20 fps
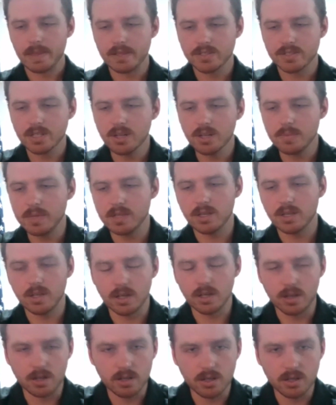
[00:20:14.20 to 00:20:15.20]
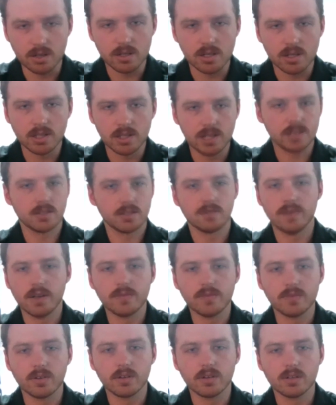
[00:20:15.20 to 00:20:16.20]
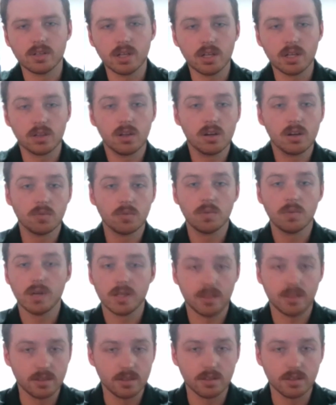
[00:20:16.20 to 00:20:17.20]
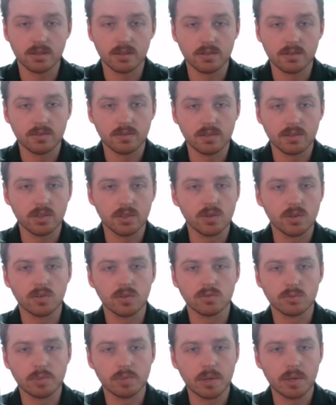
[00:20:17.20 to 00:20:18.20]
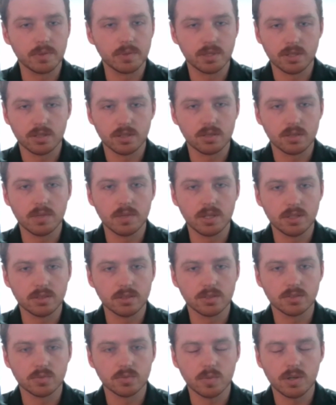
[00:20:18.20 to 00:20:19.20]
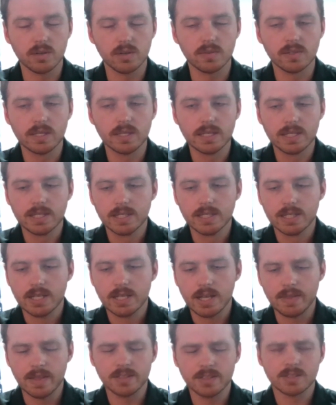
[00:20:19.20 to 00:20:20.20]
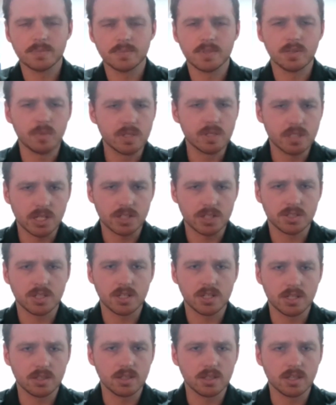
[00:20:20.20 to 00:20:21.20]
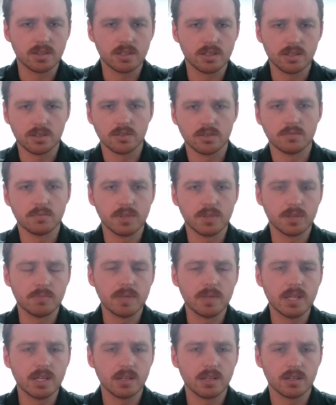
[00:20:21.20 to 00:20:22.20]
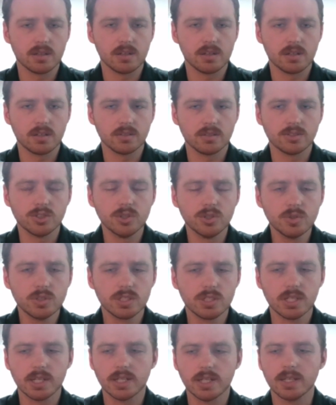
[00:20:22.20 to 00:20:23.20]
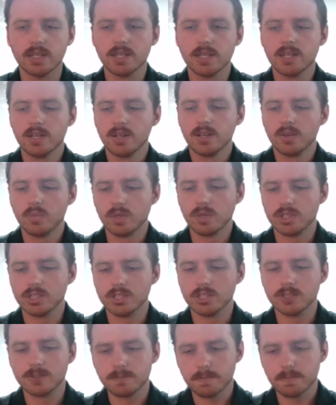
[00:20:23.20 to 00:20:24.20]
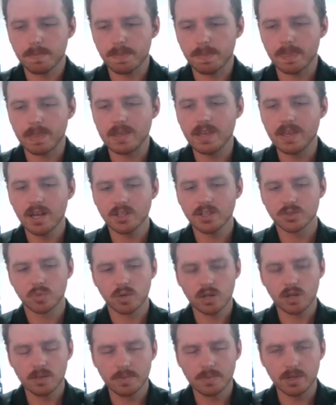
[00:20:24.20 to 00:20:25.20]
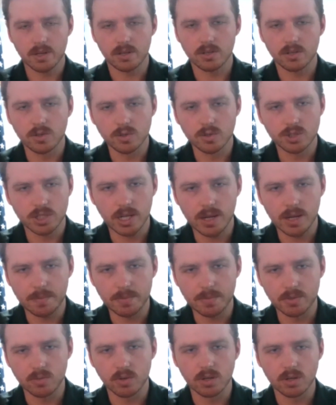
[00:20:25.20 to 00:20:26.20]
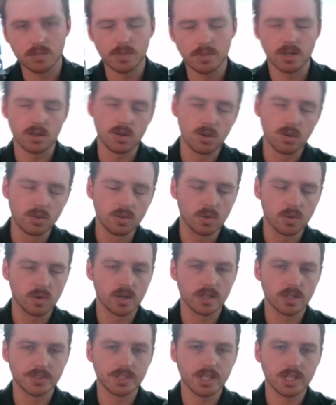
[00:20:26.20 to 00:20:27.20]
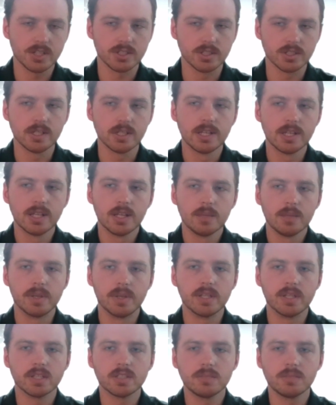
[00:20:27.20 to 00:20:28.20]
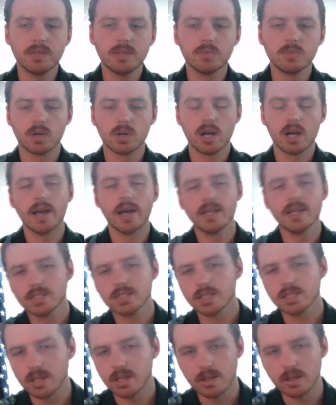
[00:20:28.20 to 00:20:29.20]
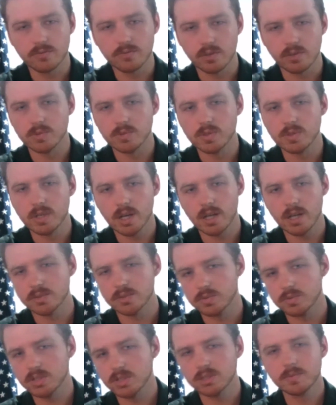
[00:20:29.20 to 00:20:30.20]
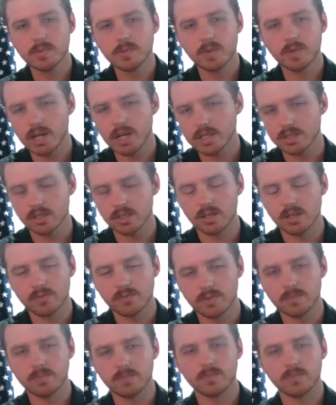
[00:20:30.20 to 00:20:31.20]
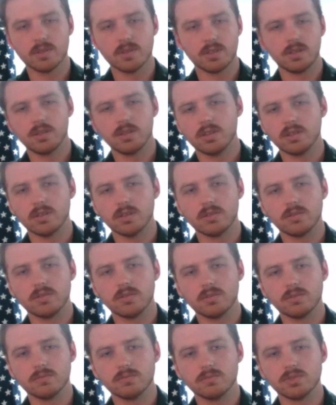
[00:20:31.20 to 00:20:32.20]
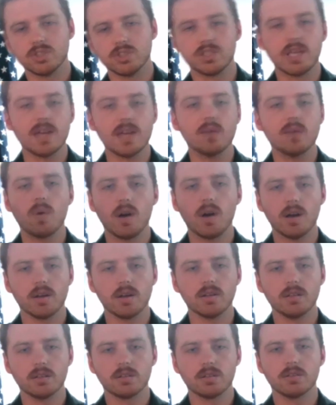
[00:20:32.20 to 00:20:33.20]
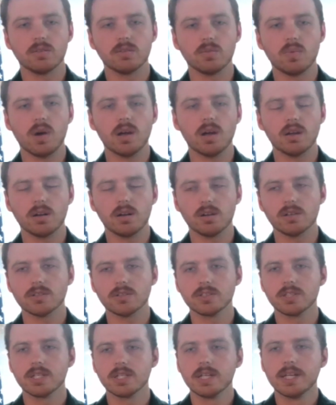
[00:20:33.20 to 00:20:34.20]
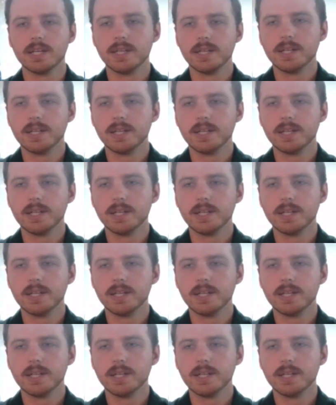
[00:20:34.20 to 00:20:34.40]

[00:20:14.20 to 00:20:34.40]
It's going to be a collective effort, along with the local Republican committees as well. And that's something we touched on at their meeting on Tuesday, which is, yes, we're going to be our own chapter. We're going to be our own organization, but it doesn't mean we're isolated from you guys. It doesn't mean we're isolated from the statewide YRs.